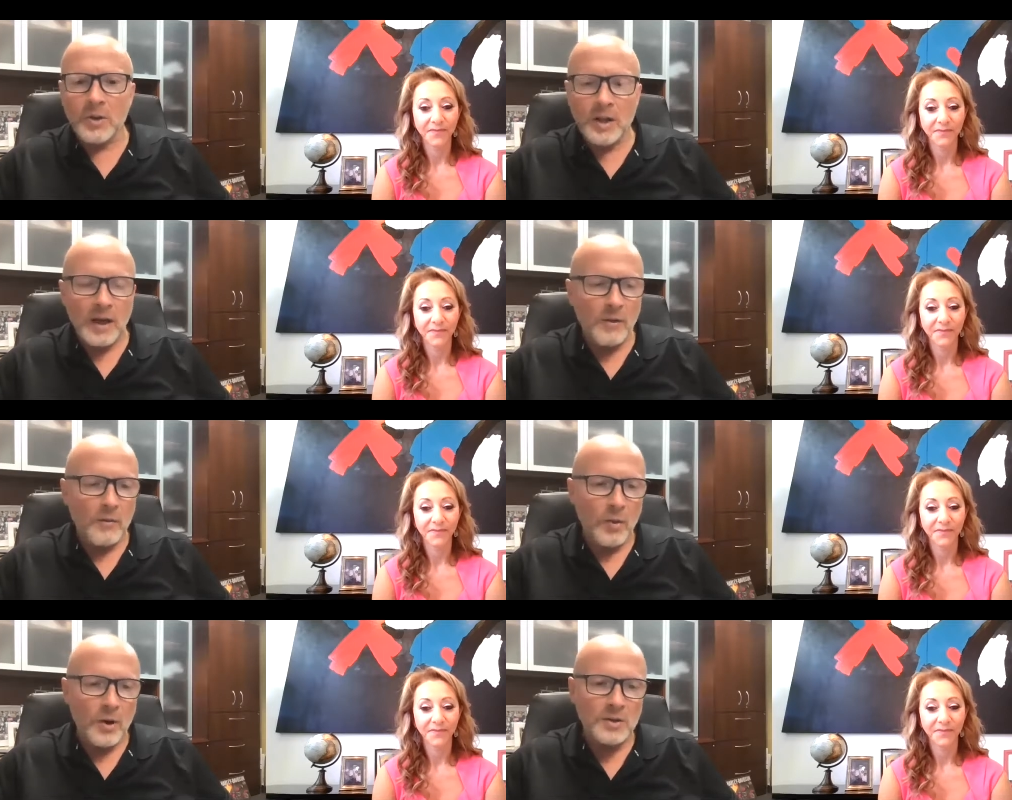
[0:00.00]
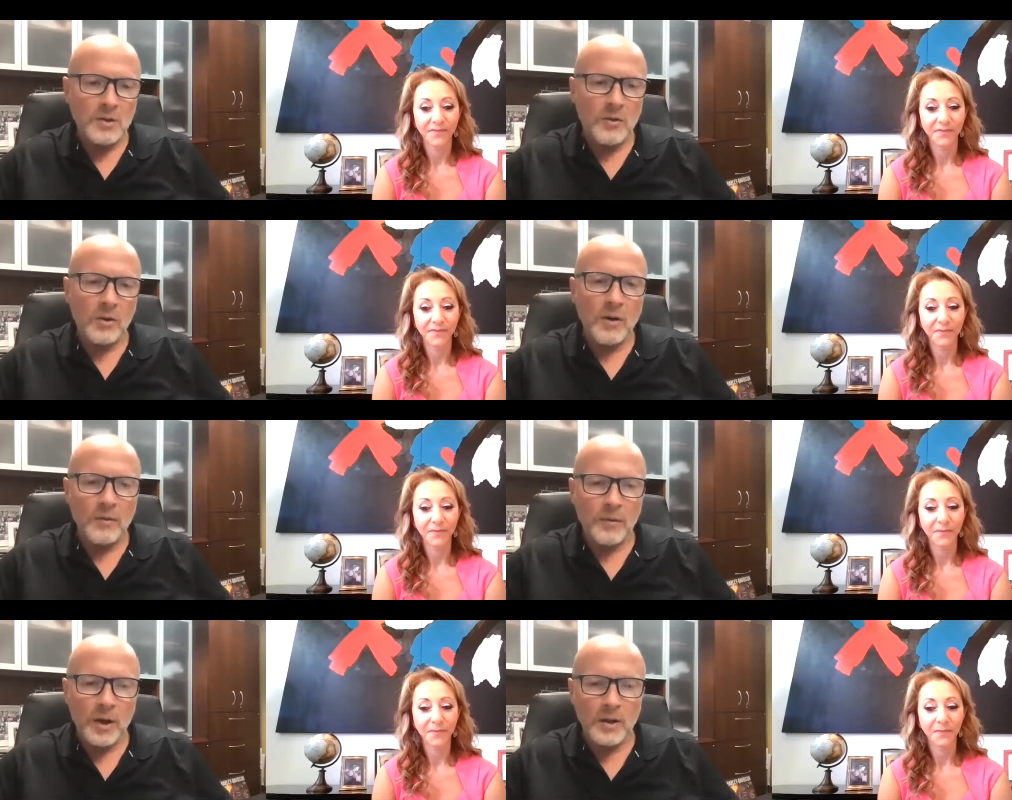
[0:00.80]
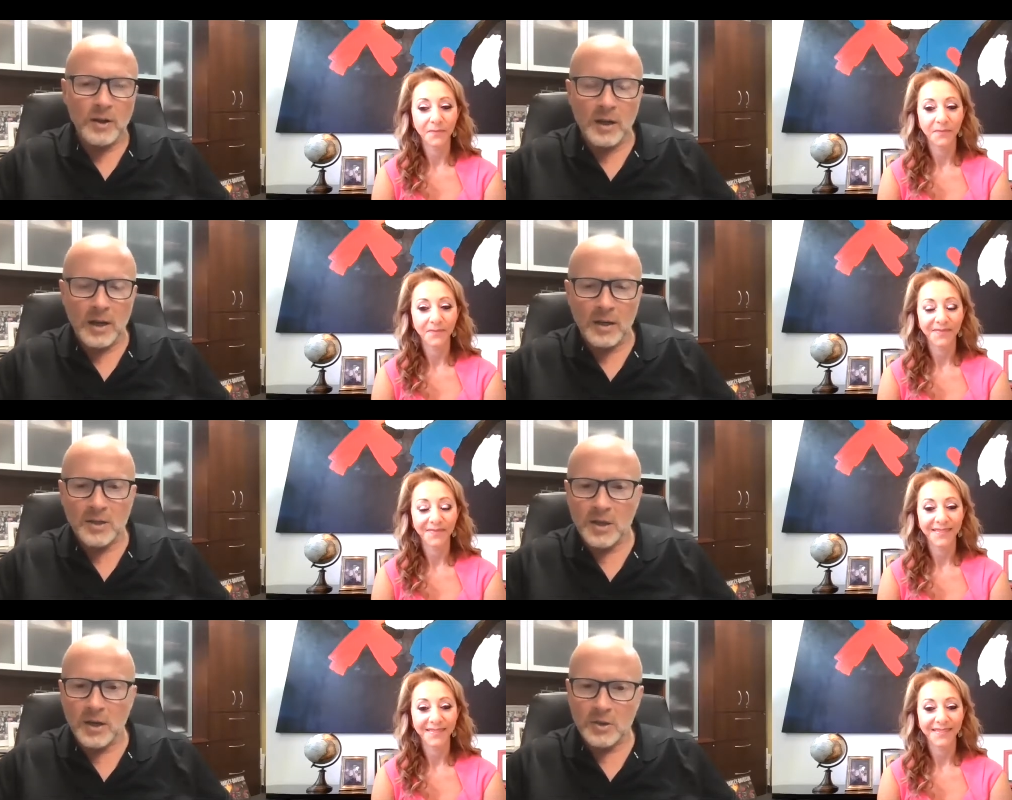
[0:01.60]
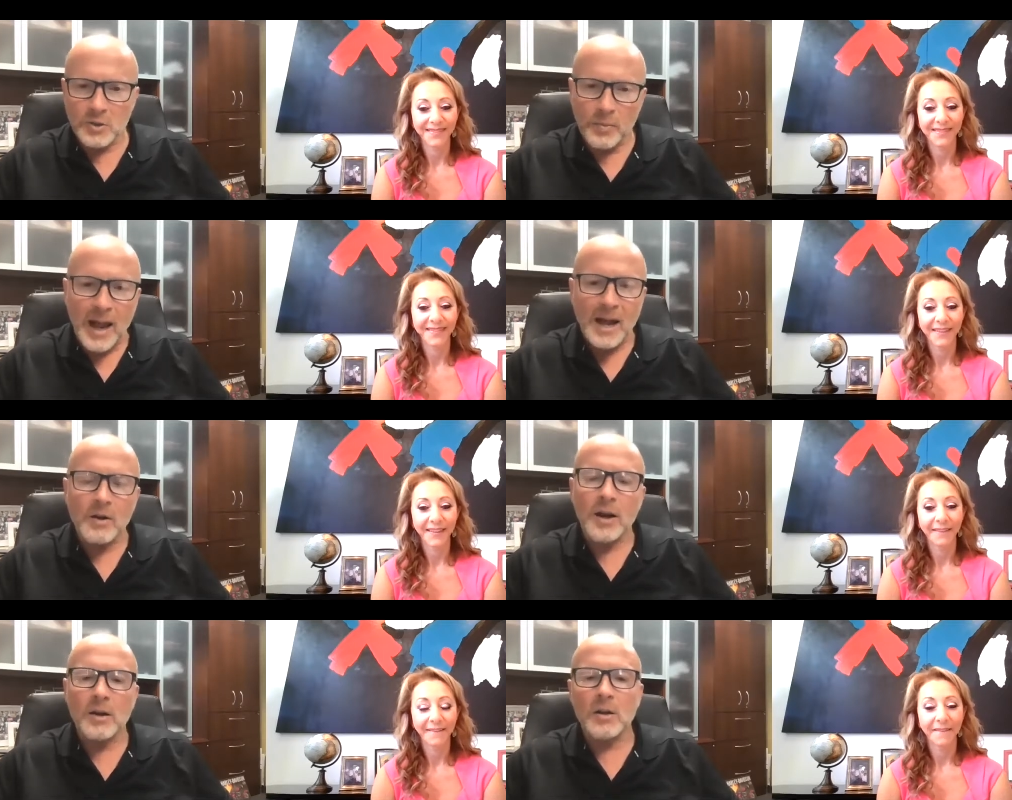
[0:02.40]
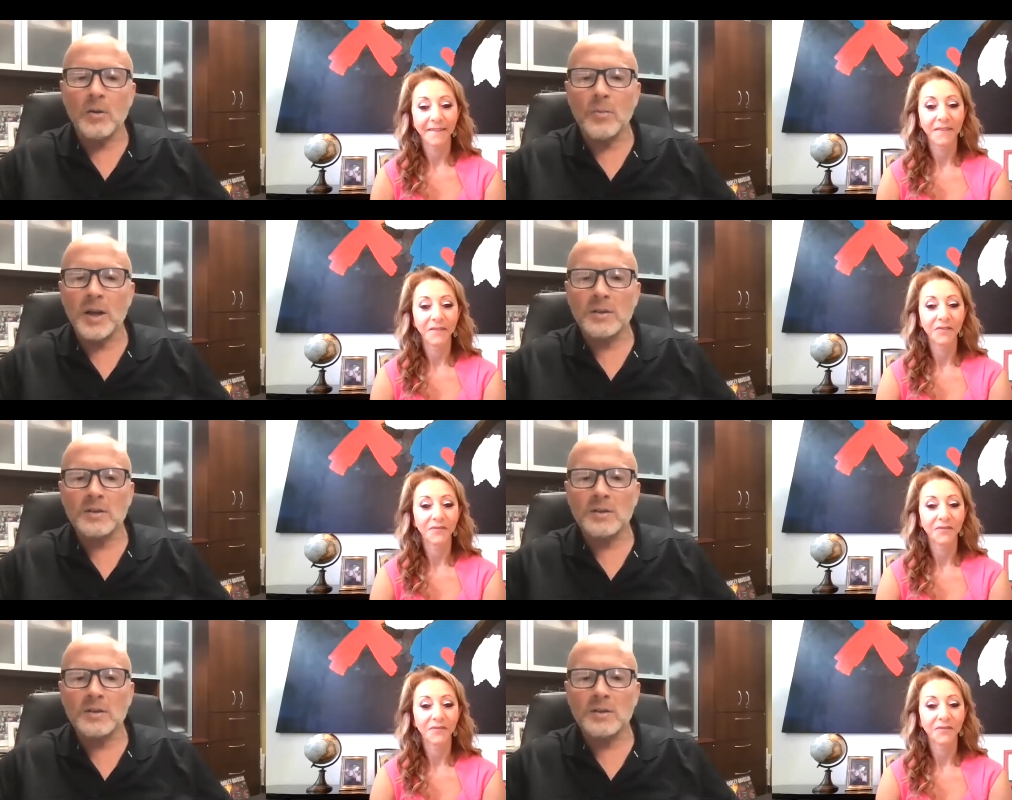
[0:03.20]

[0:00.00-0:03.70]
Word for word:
Speaker 1: We have a voiceover up front that kind of shares your background a little bit,